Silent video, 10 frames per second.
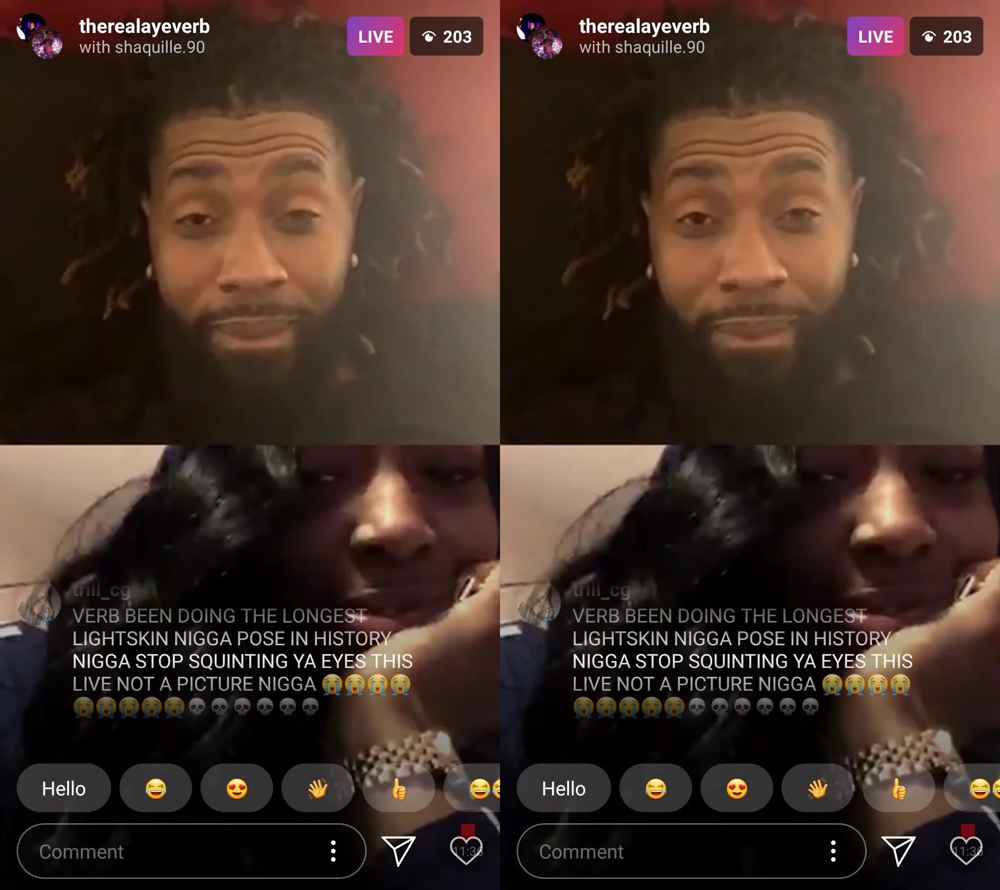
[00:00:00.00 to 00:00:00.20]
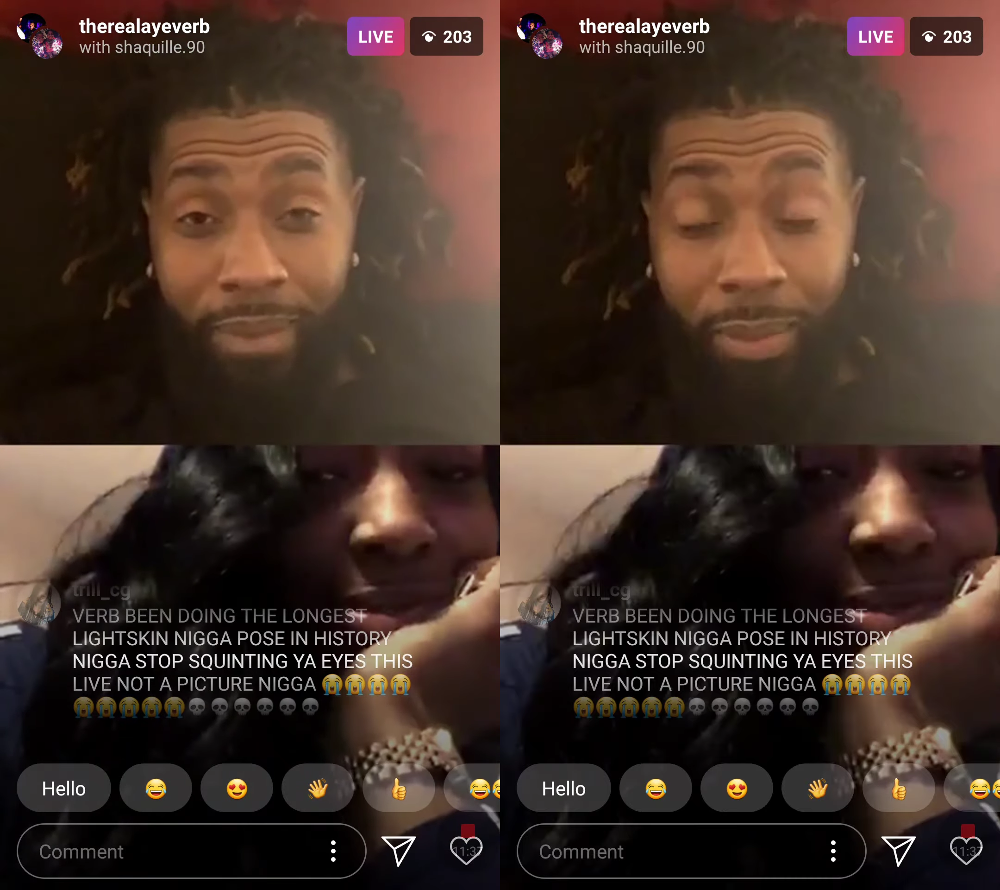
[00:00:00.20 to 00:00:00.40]

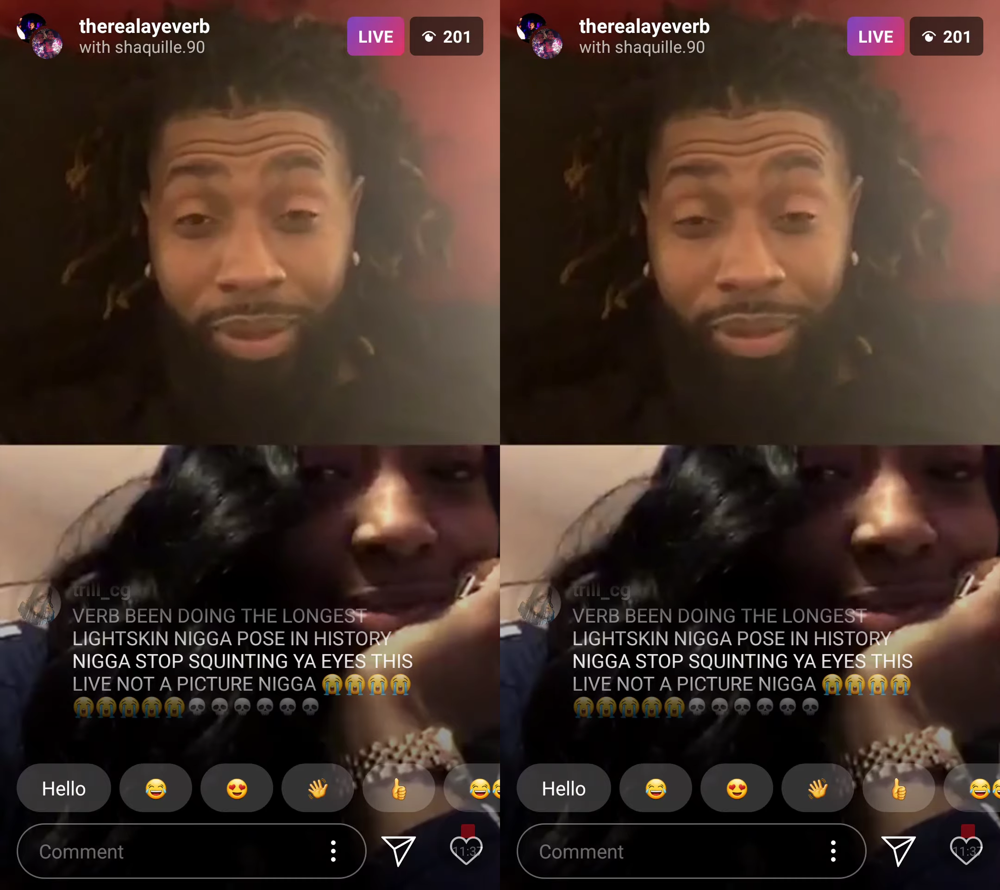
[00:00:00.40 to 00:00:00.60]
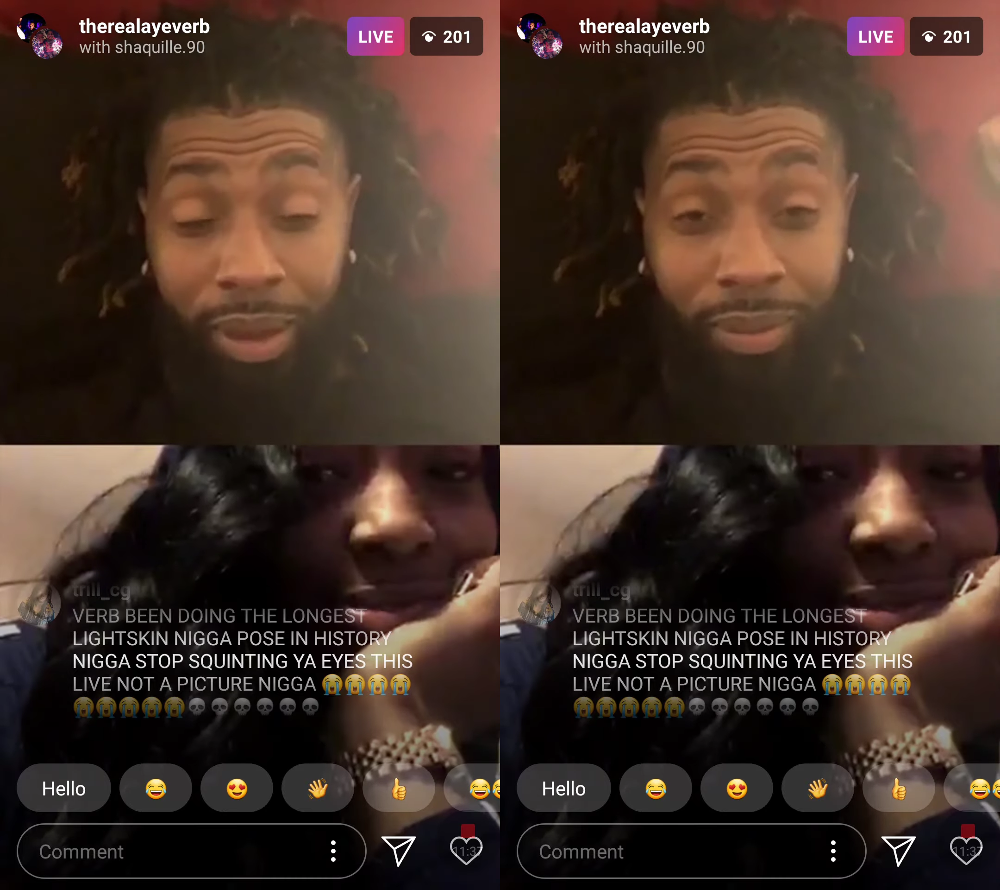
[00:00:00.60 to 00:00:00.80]
I
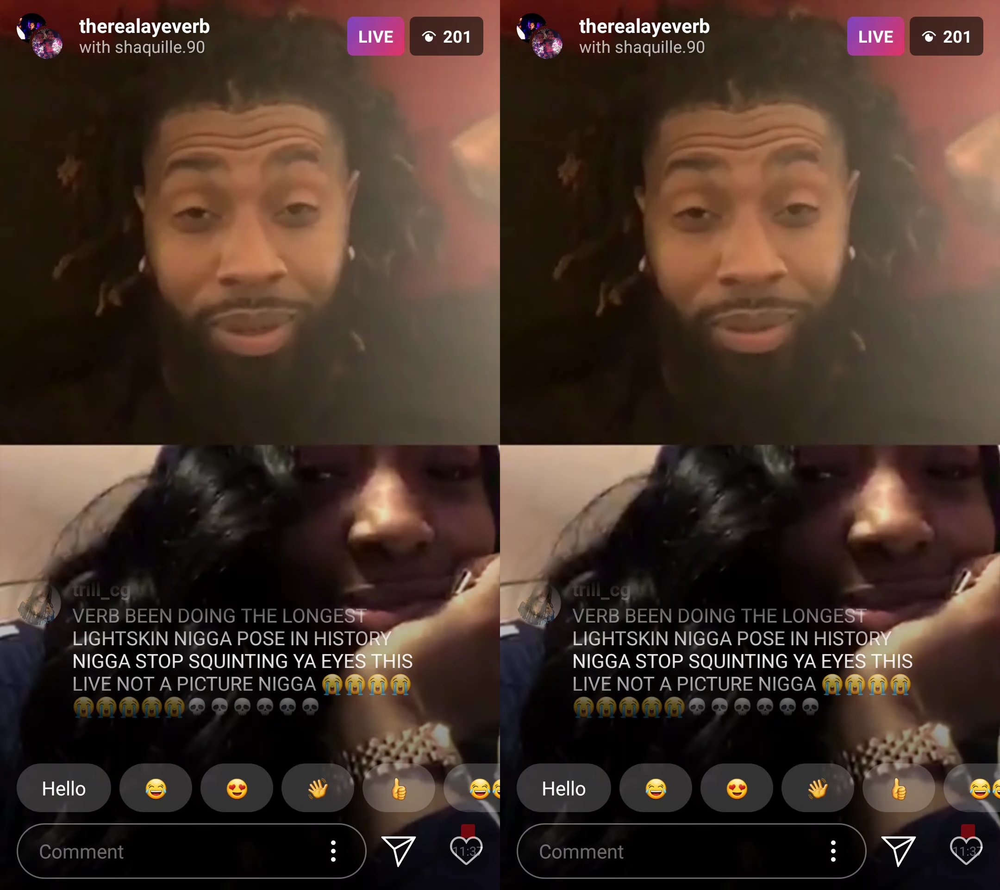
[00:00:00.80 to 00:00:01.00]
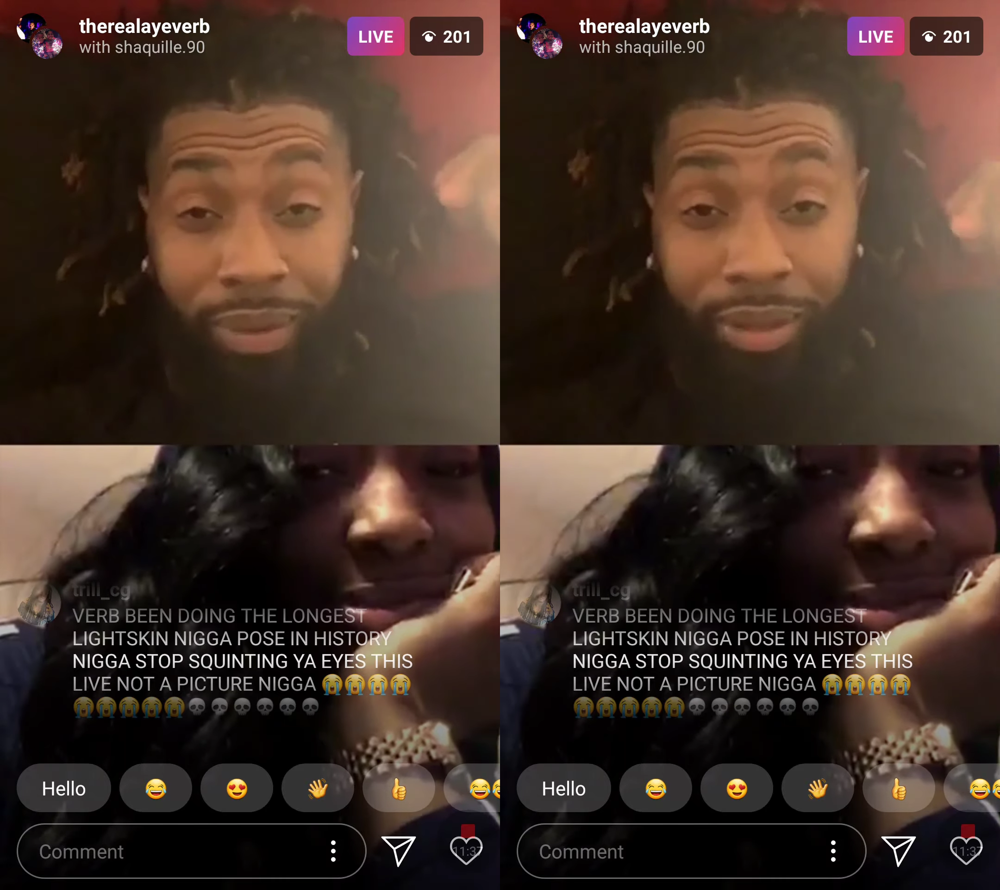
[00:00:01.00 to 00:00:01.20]
bet y'all
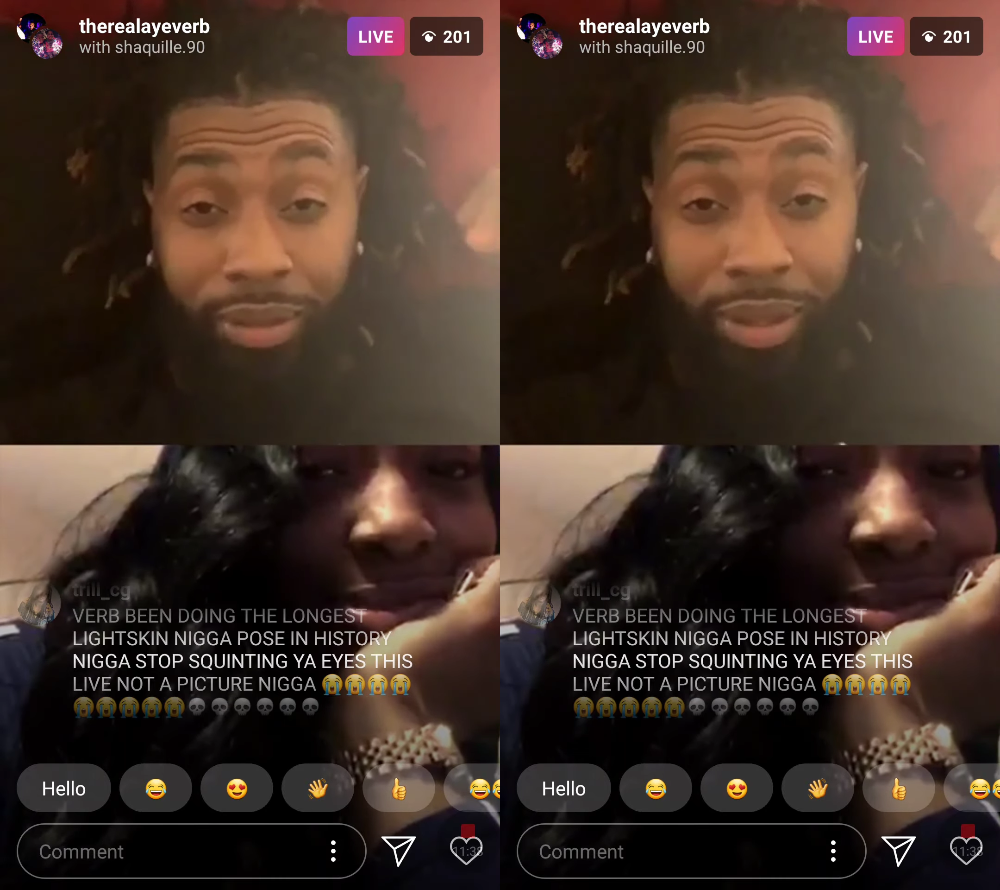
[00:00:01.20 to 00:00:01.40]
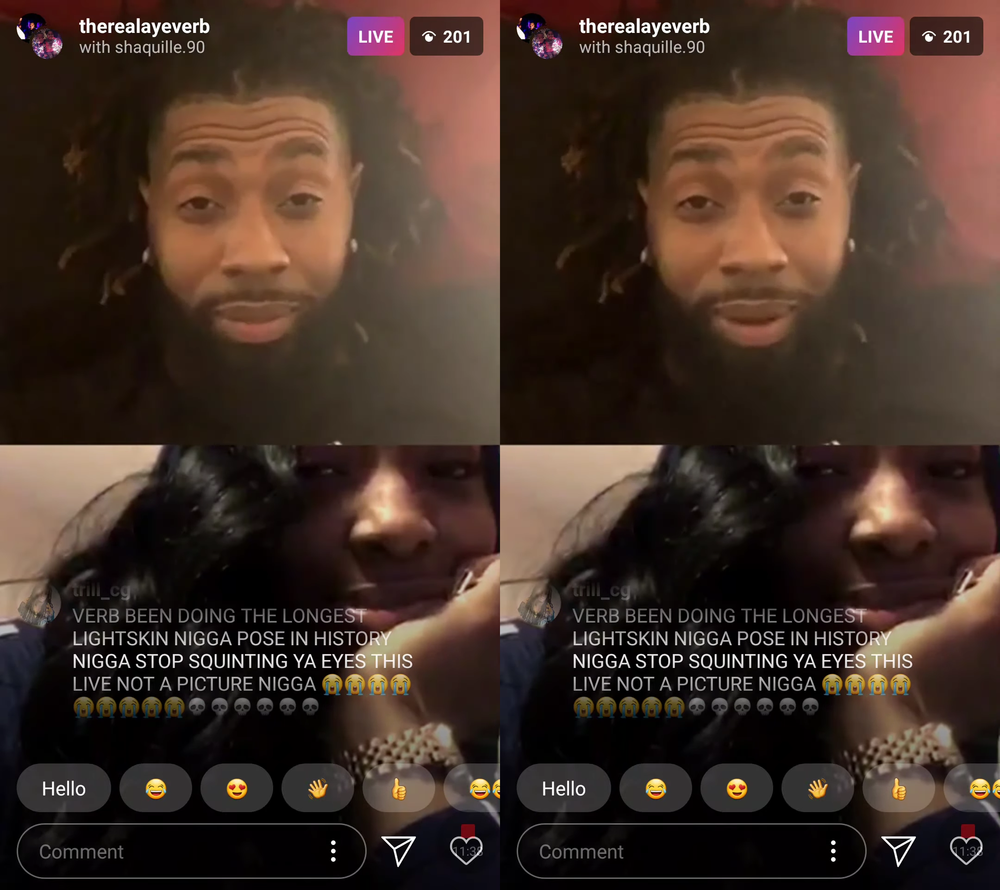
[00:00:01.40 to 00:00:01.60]
would if y'all
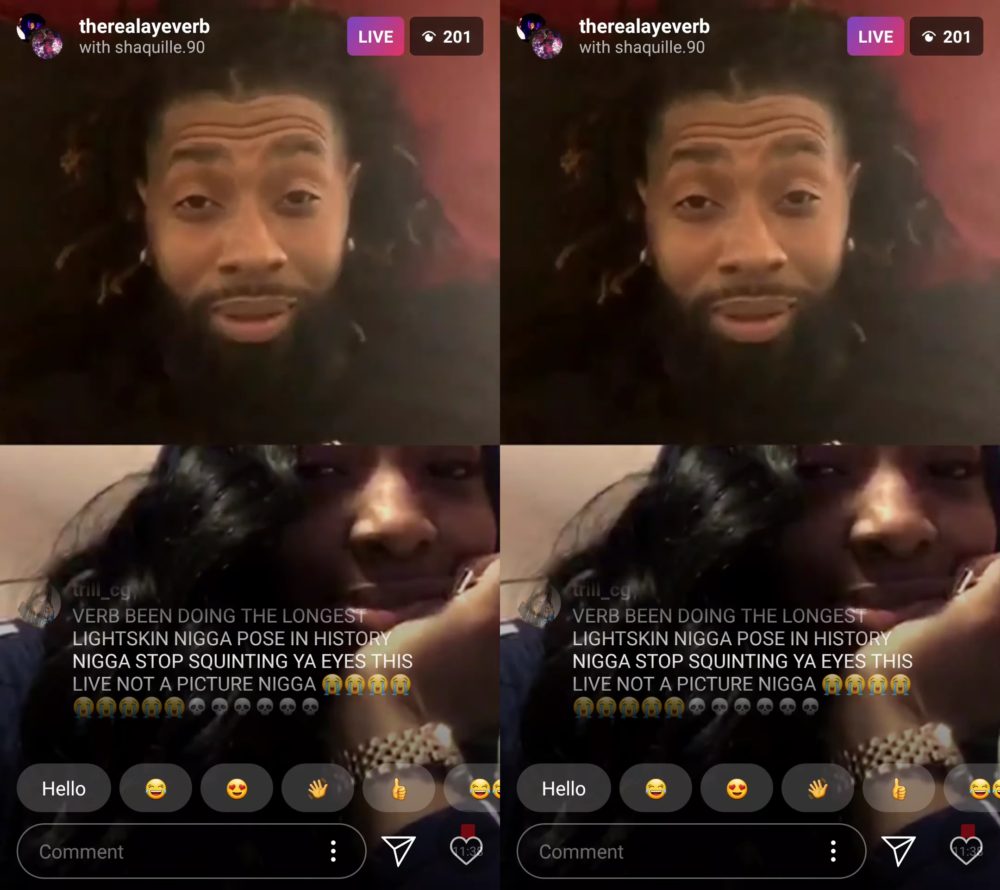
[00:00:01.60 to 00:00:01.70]
stayed in my